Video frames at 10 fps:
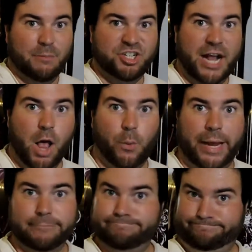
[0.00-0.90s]
shall
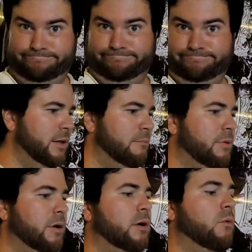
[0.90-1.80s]
we?
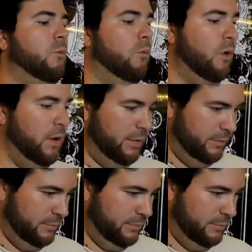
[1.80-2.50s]
Number 1.